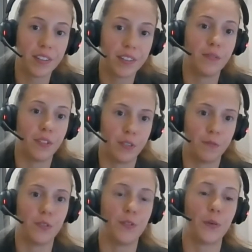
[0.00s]
even if
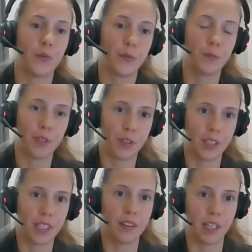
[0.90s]
you don't feel
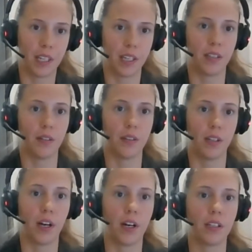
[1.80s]
like they
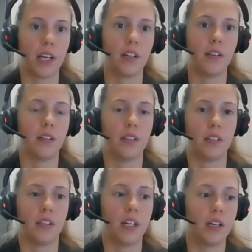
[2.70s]
they aren't getting
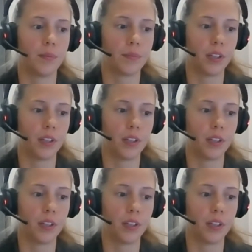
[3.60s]
the uh,